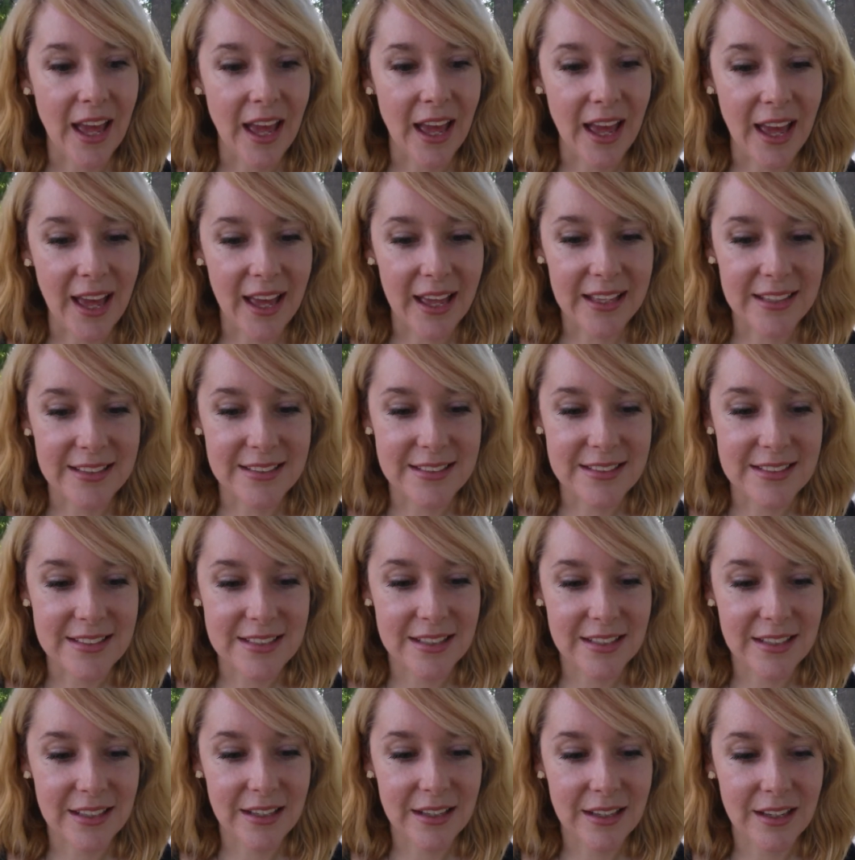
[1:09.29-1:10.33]
And
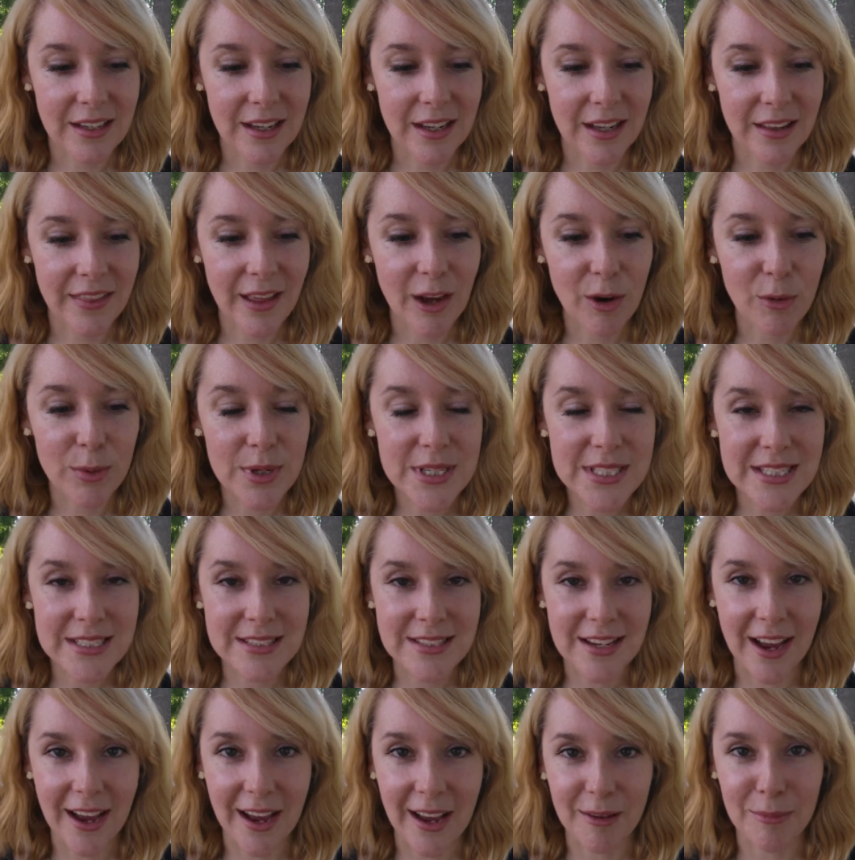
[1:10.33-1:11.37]
that was a
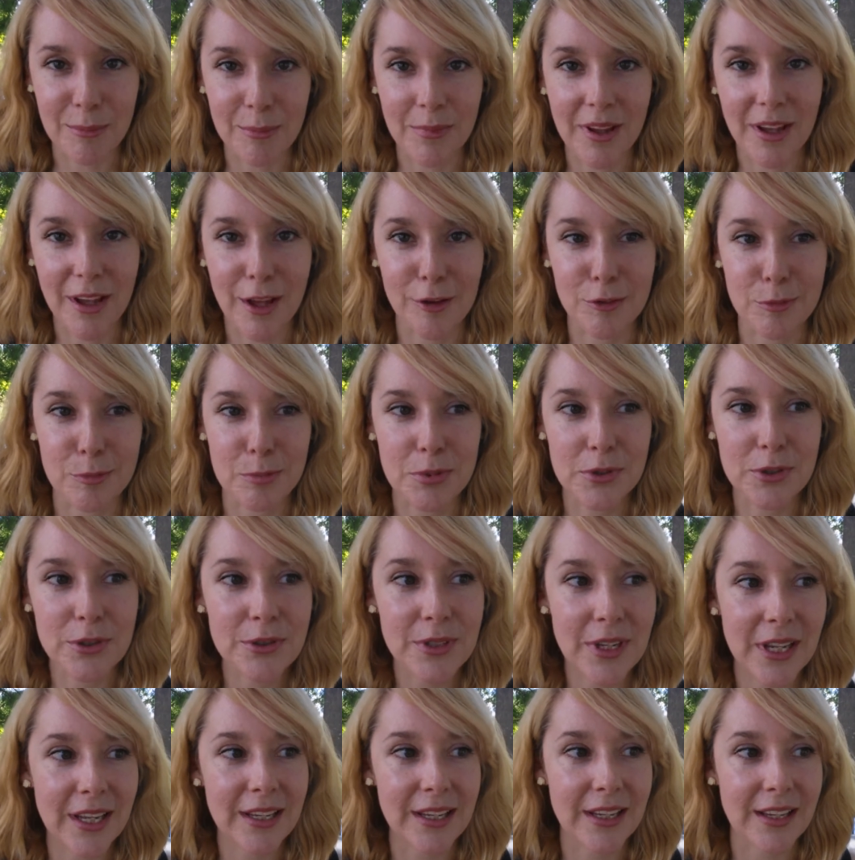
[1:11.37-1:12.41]
time of
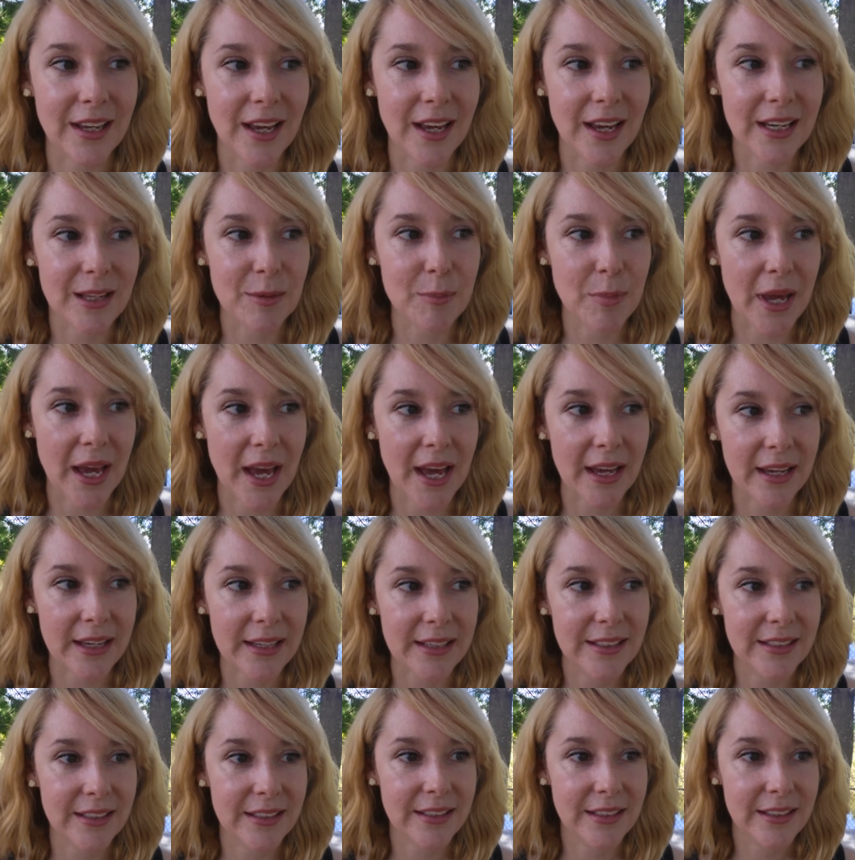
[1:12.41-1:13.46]
pruning and cutting
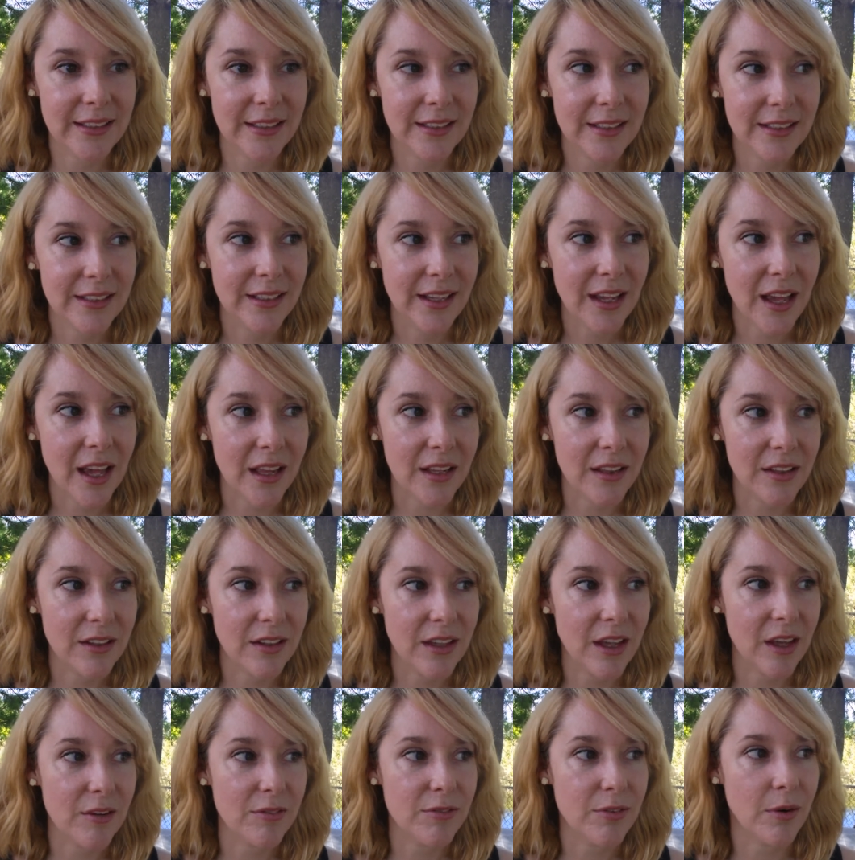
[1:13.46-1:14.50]
back and
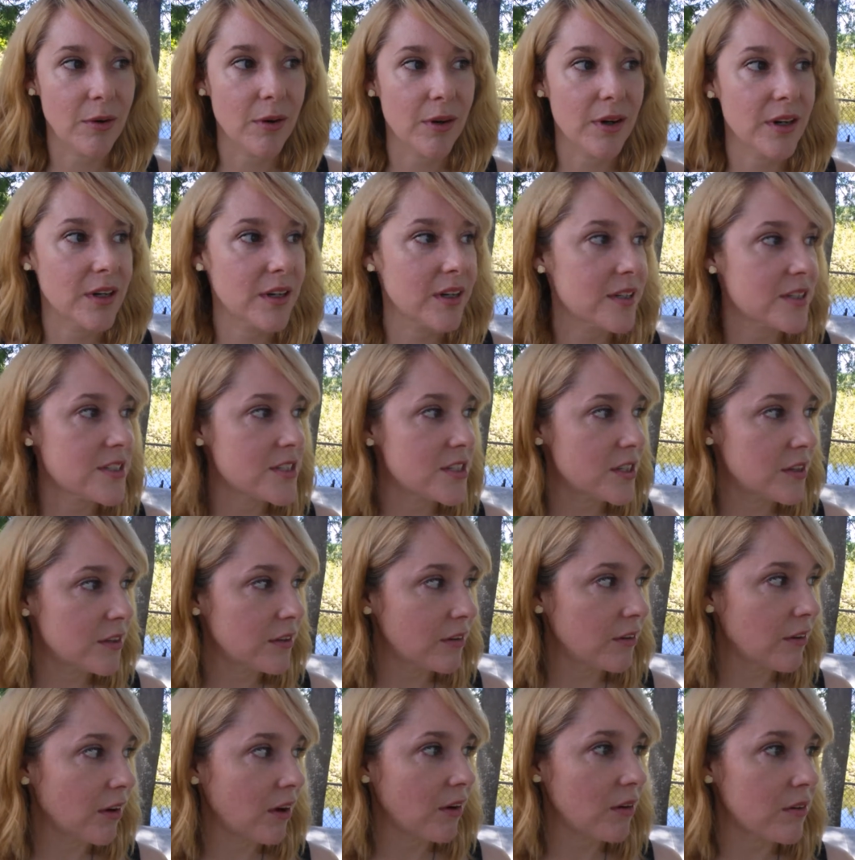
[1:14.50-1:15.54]
looking forward to
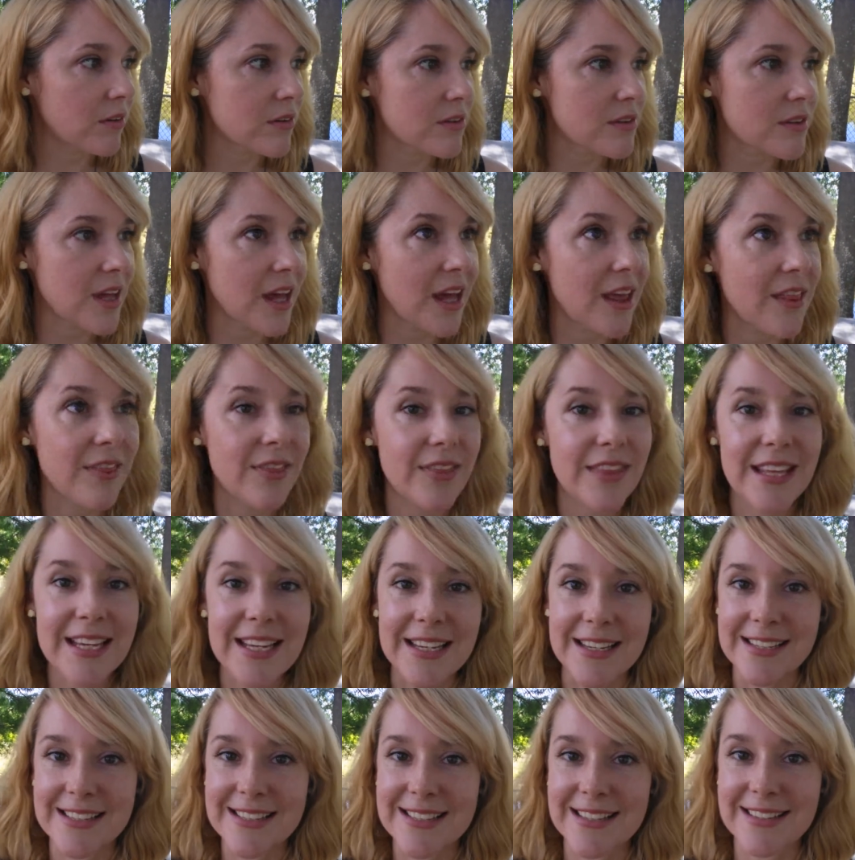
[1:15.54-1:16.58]
new growth. And
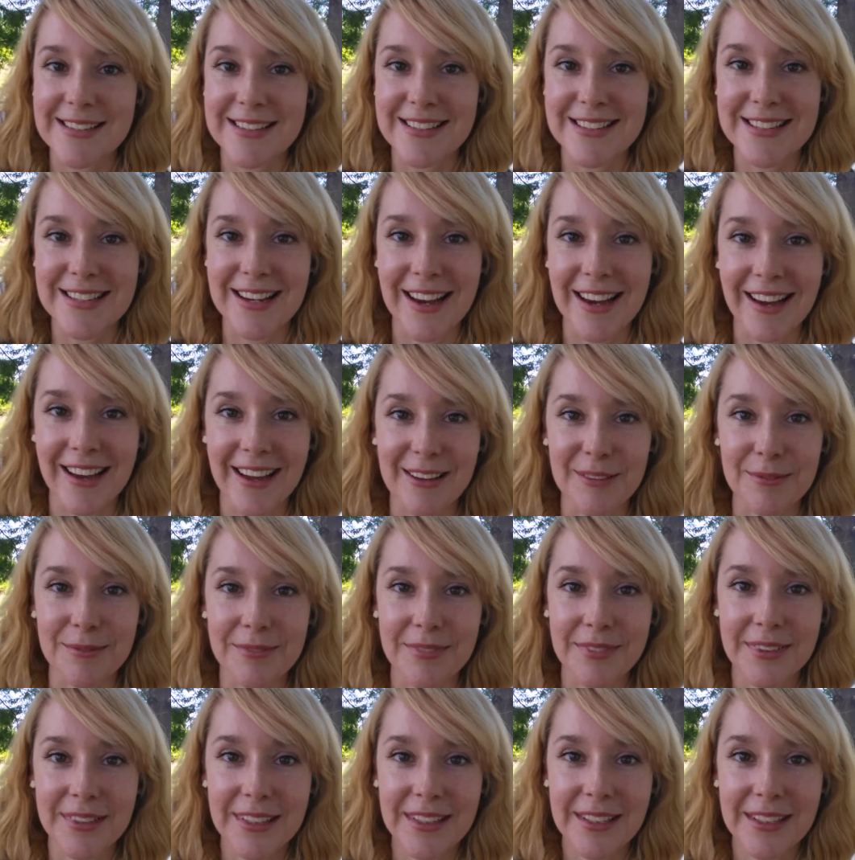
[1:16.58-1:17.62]
this is a time
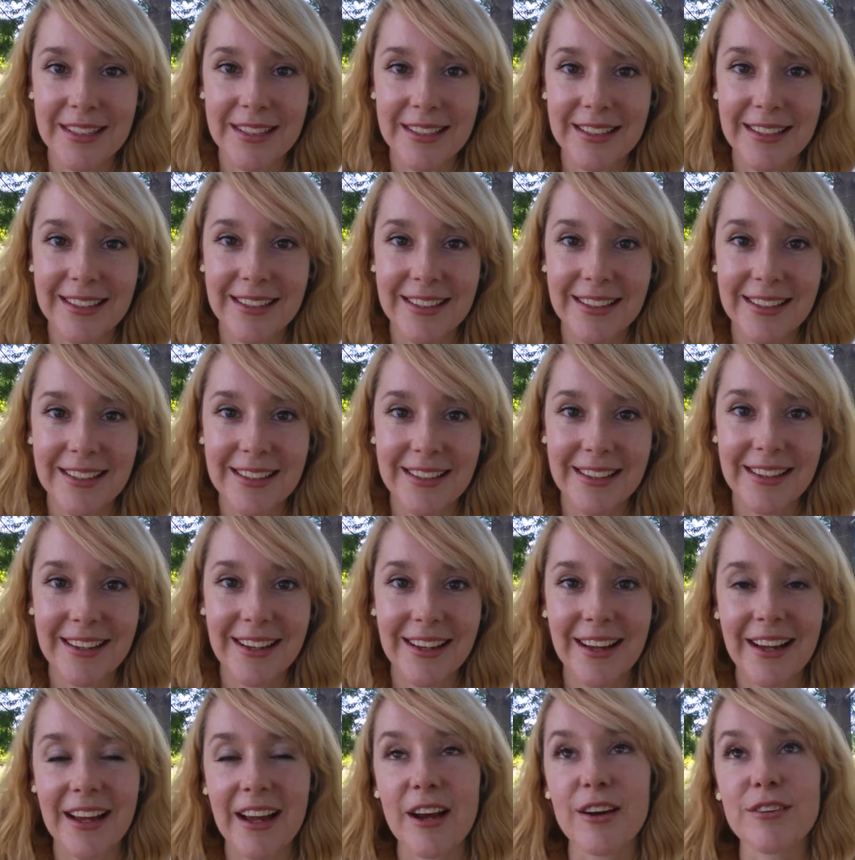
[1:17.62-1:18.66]

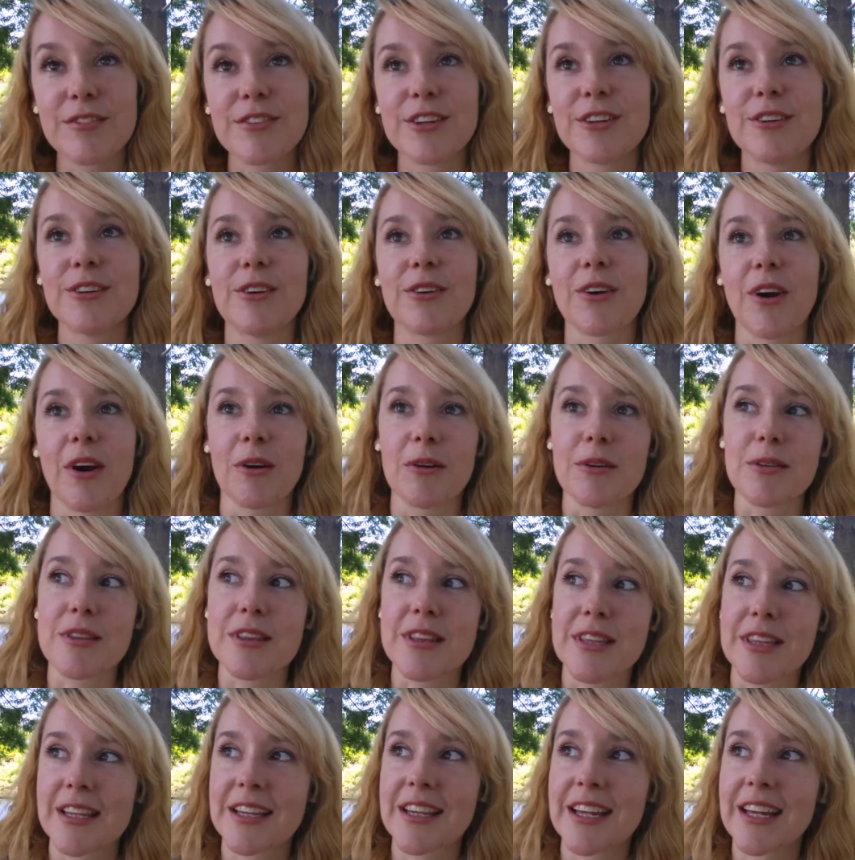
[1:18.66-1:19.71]
of new
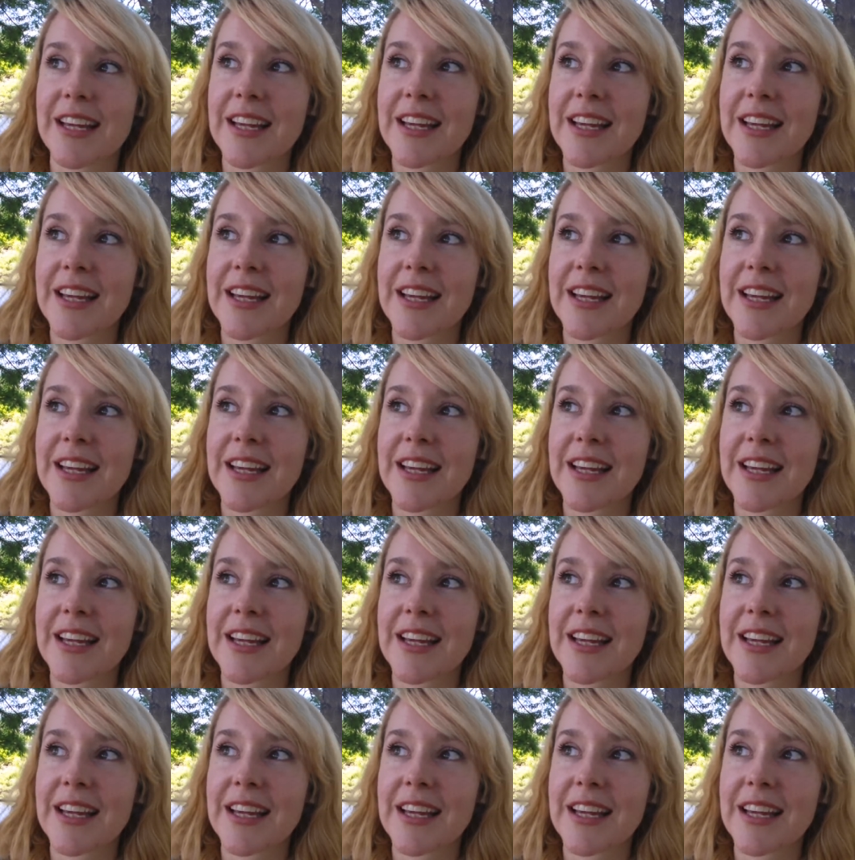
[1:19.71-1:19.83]
growth